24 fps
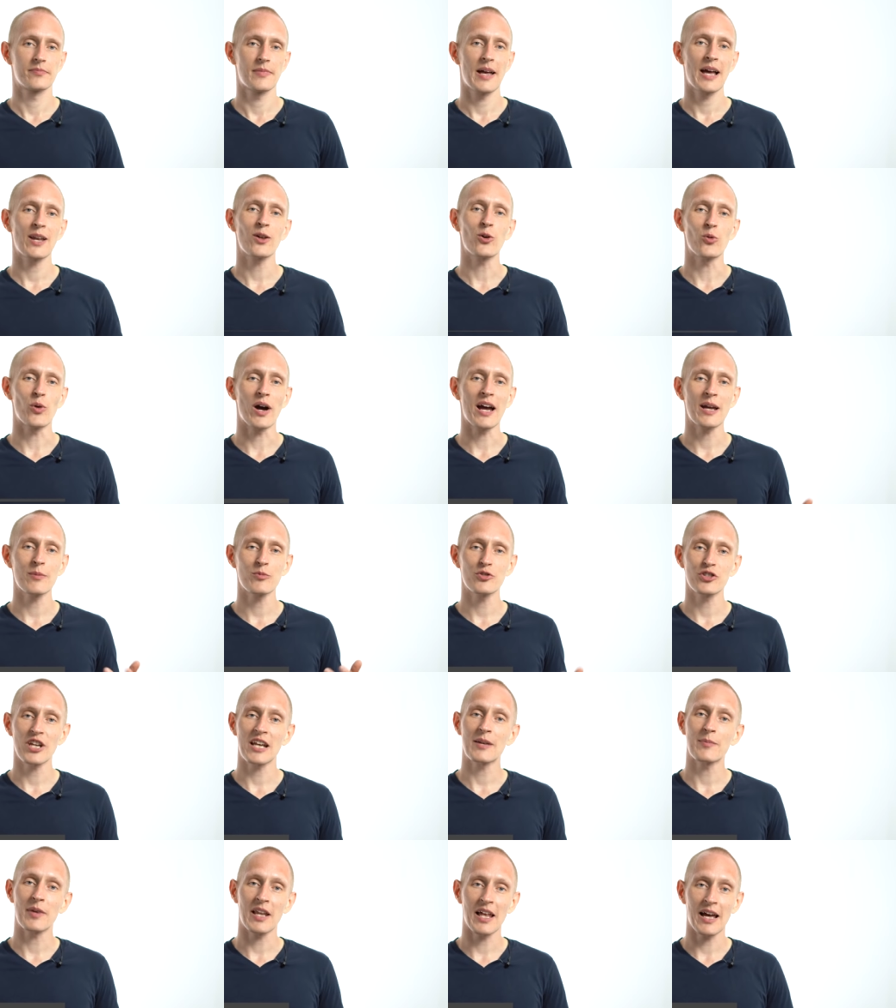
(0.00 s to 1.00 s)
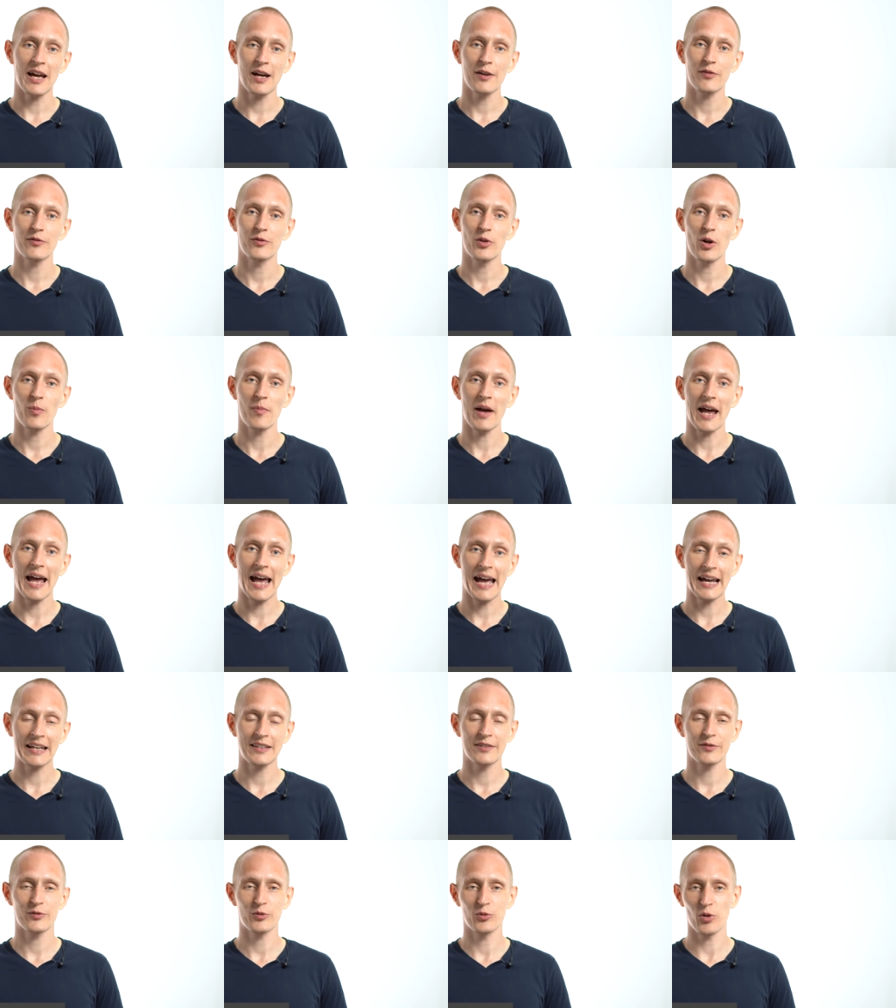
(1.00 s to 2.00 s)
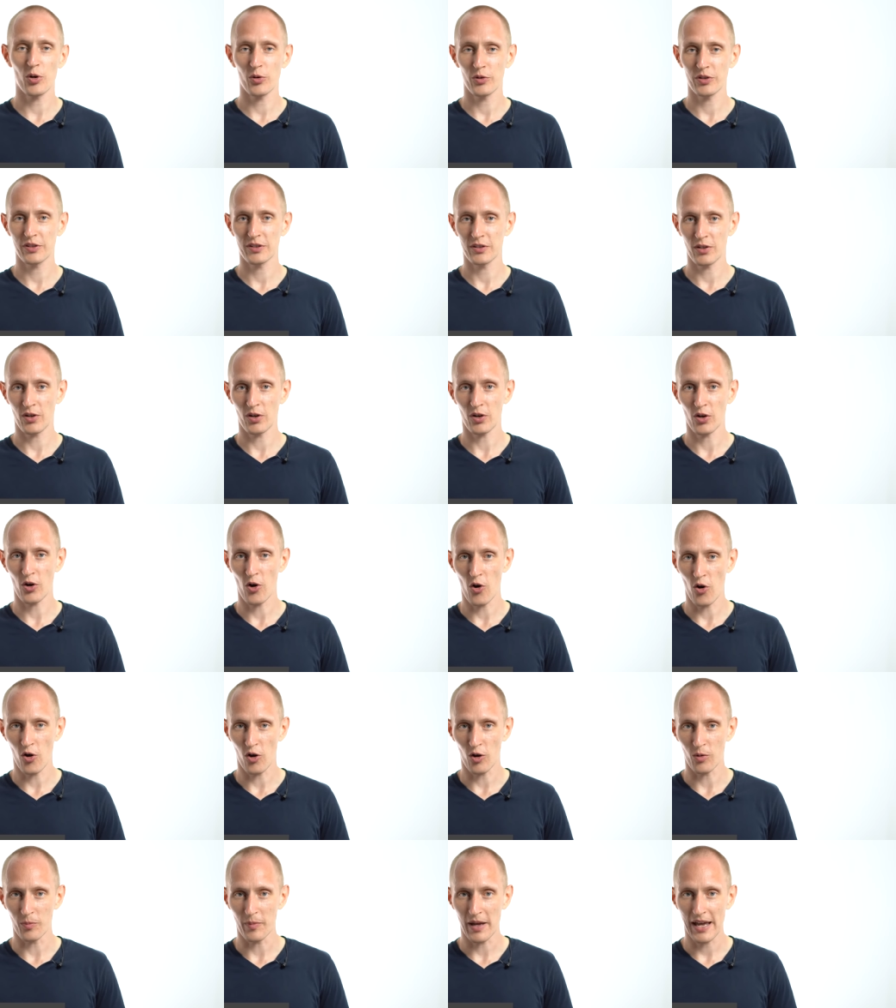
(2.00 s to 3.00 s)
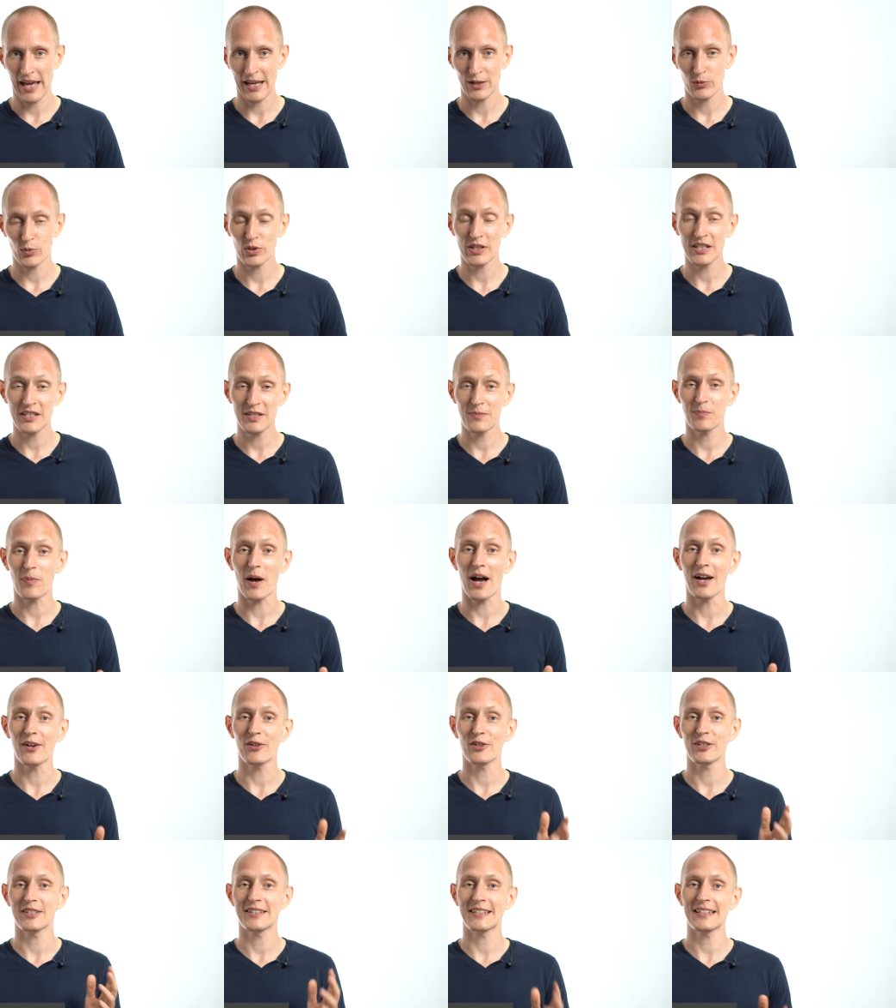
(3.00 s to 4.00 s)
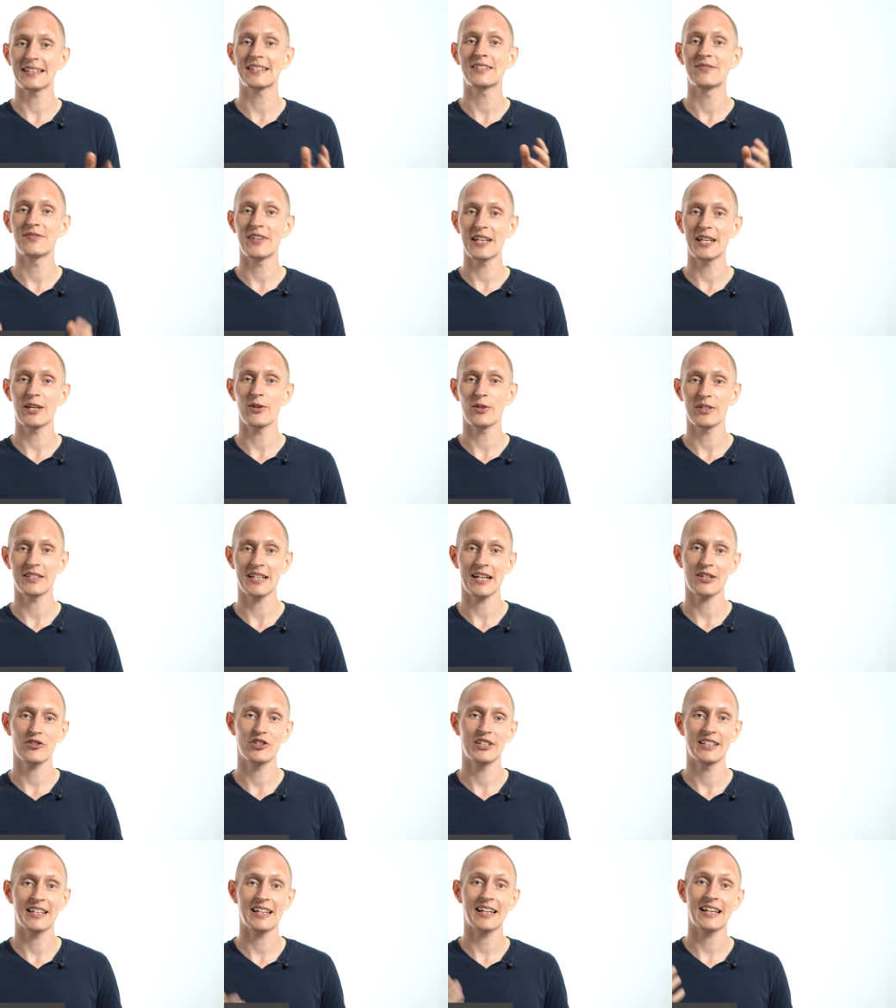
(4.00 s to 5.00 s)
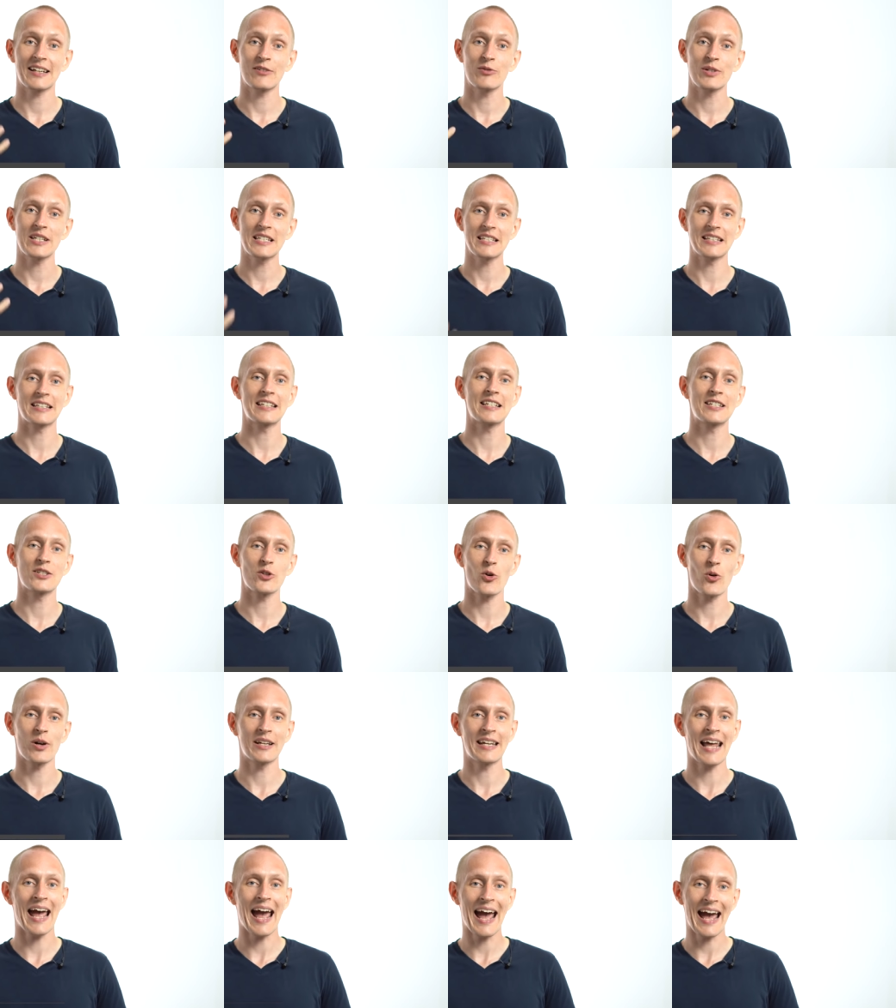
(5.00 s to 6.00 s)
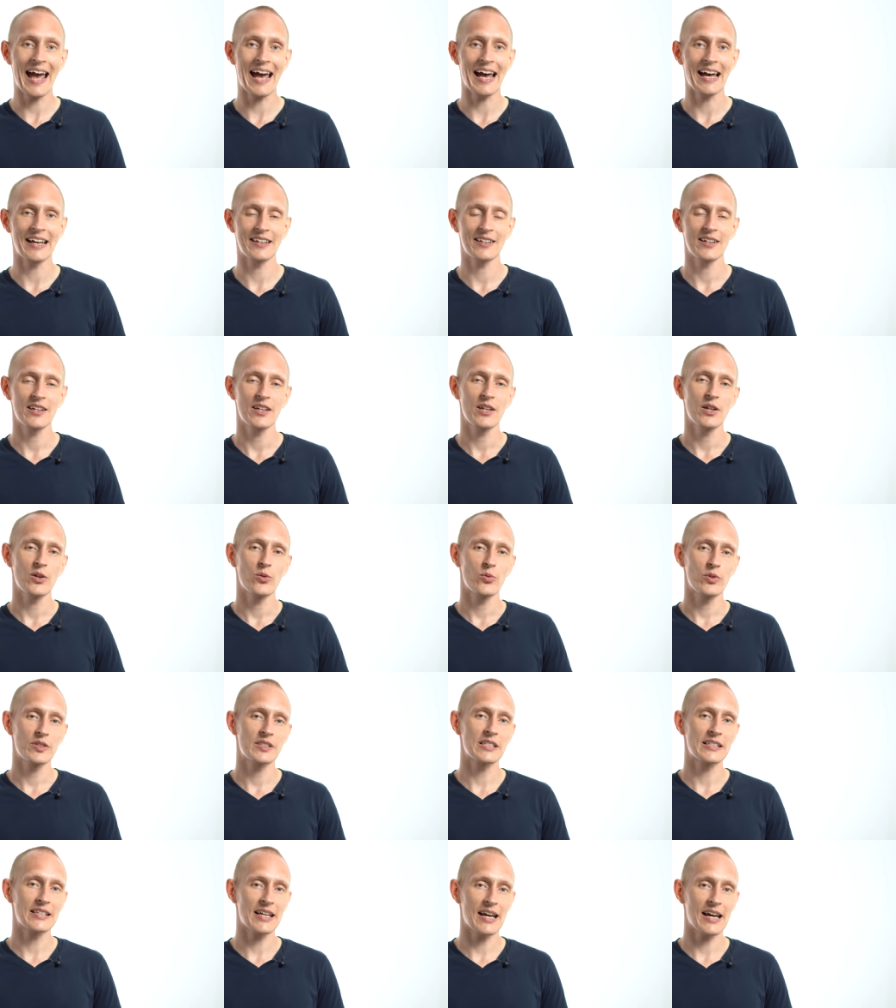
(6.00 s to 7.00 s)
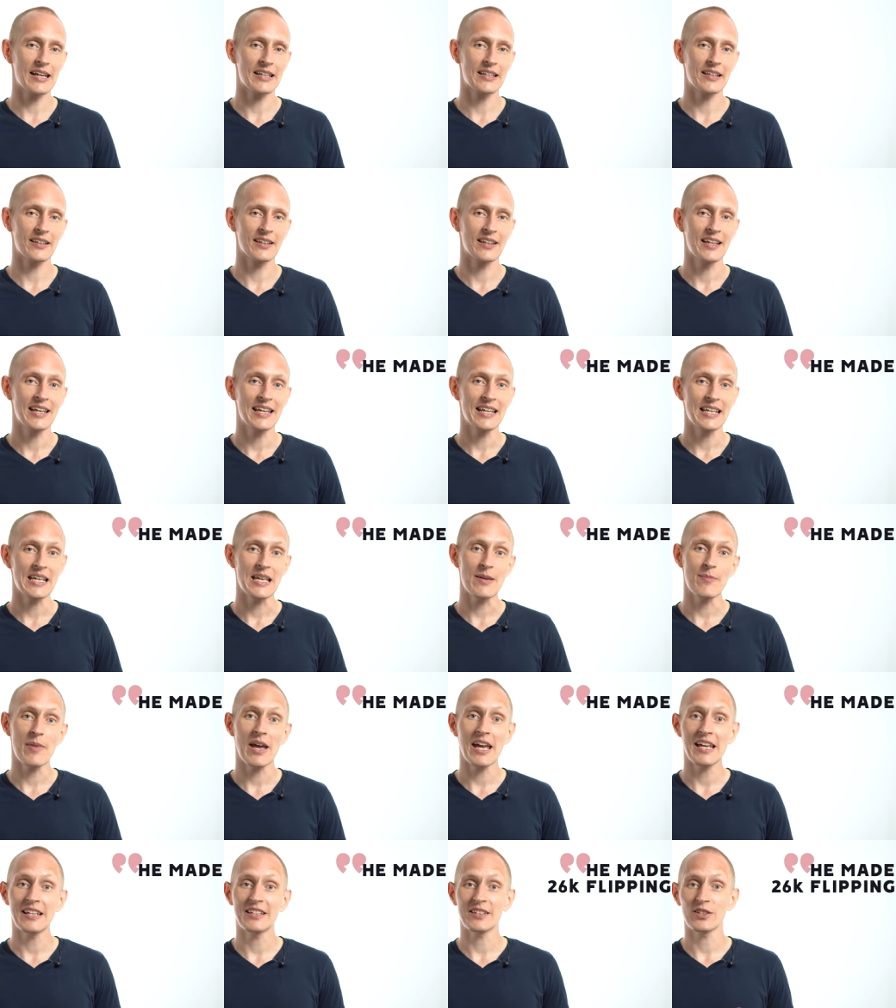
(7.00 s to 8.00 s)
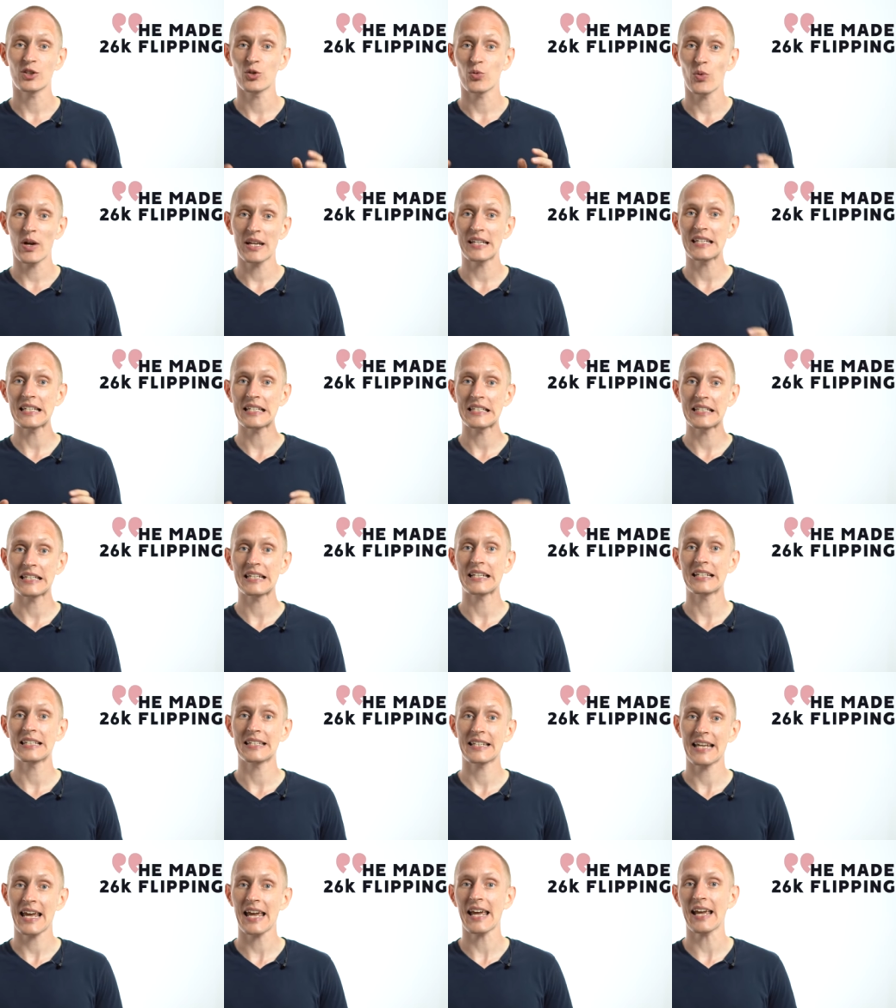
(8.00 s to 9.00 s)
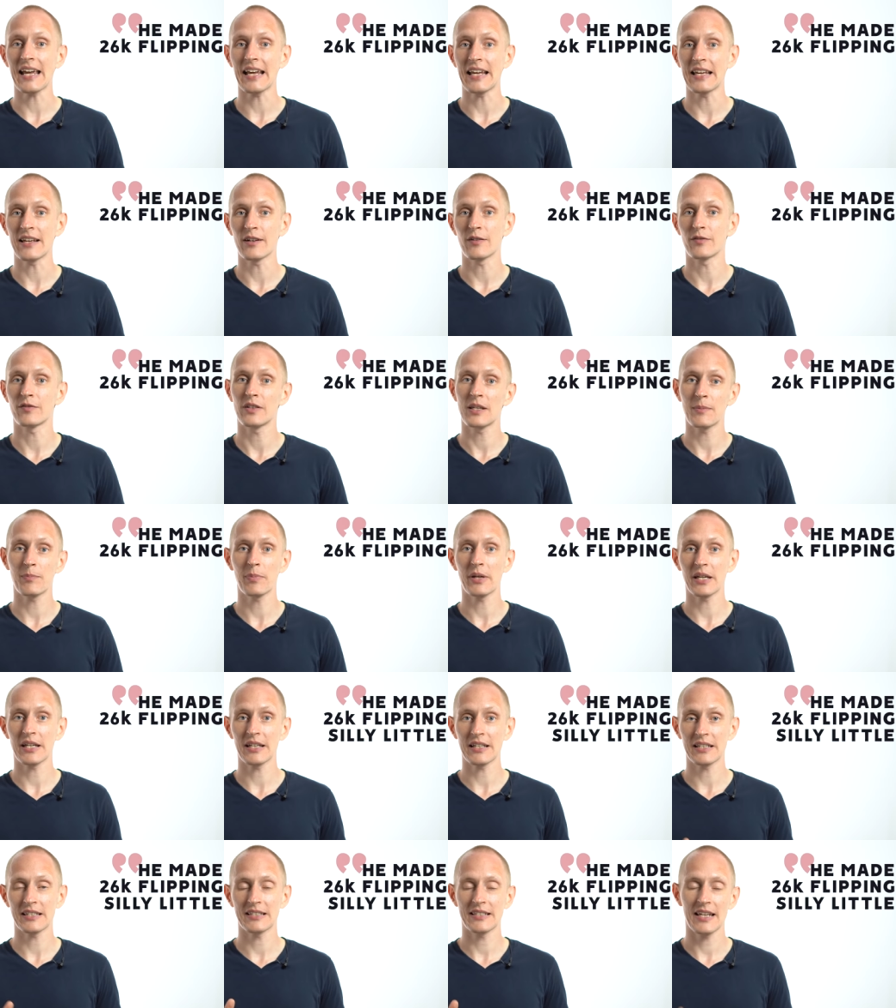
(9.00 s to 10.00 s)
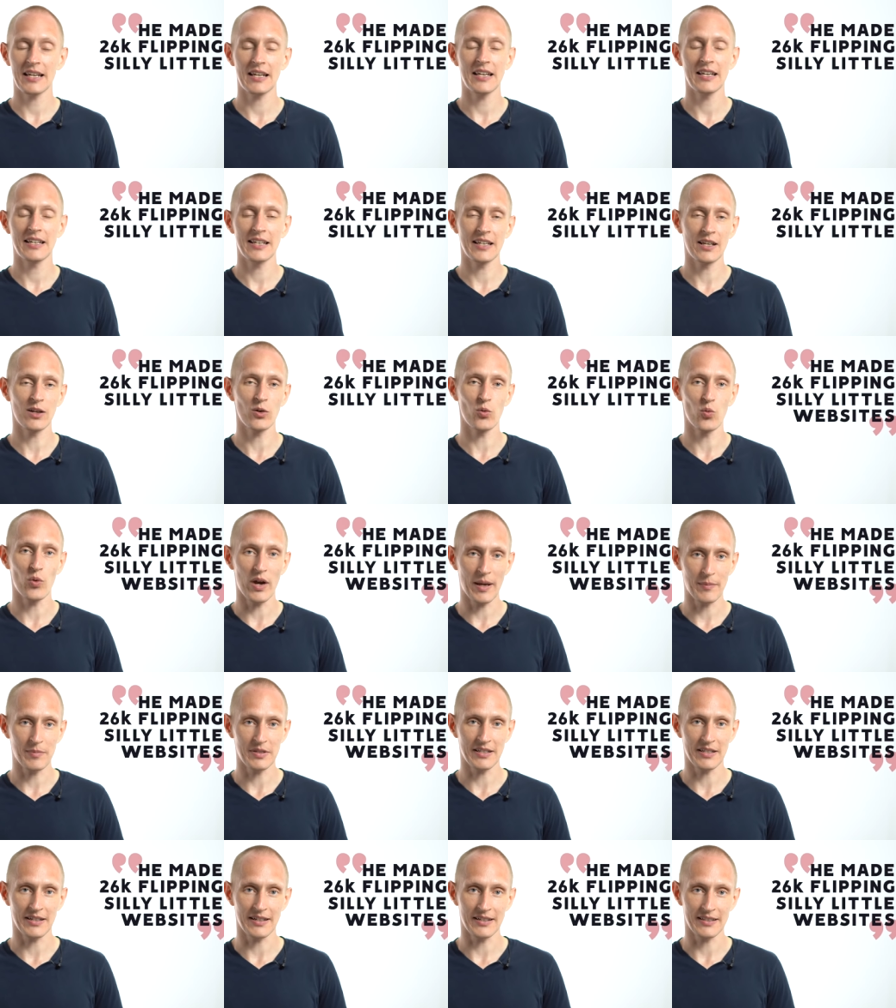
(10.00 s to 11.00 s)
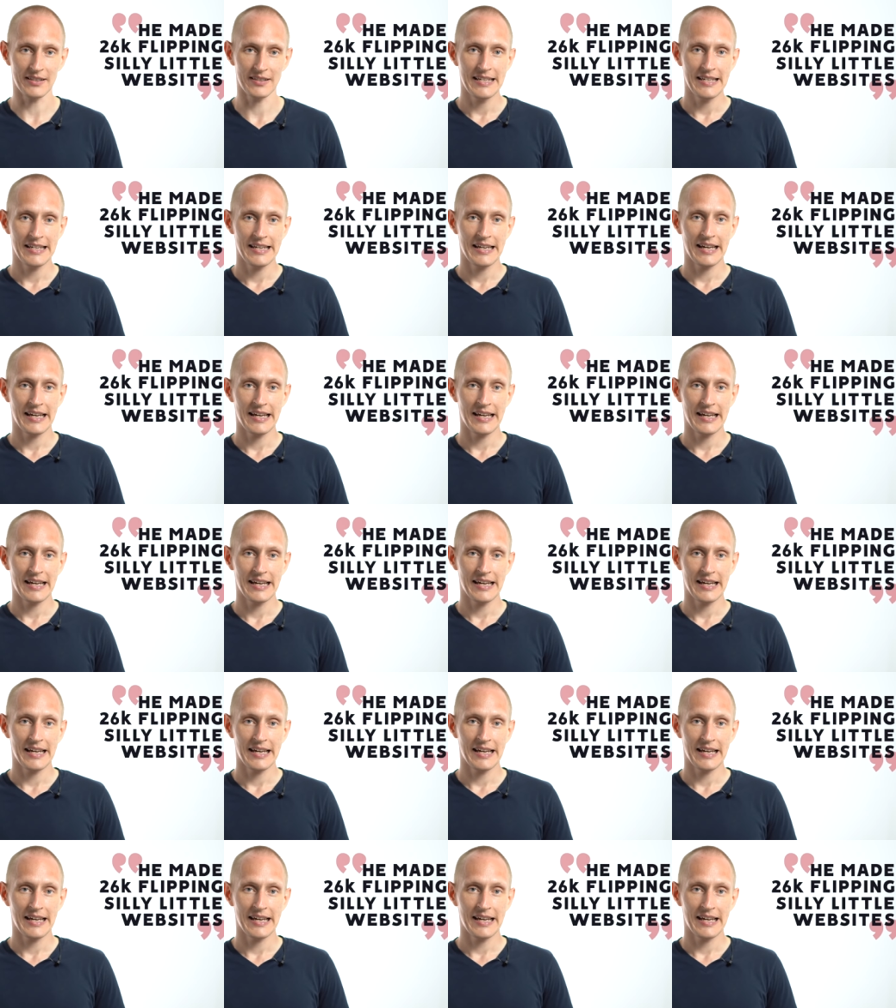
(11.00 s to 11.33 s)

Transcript: Hello, I'm Shane Melaugh from activegrowth.com. And what inspired this video is actually that I recently saw an ad with the title, He Made 26K Flipping Silly Little Websites.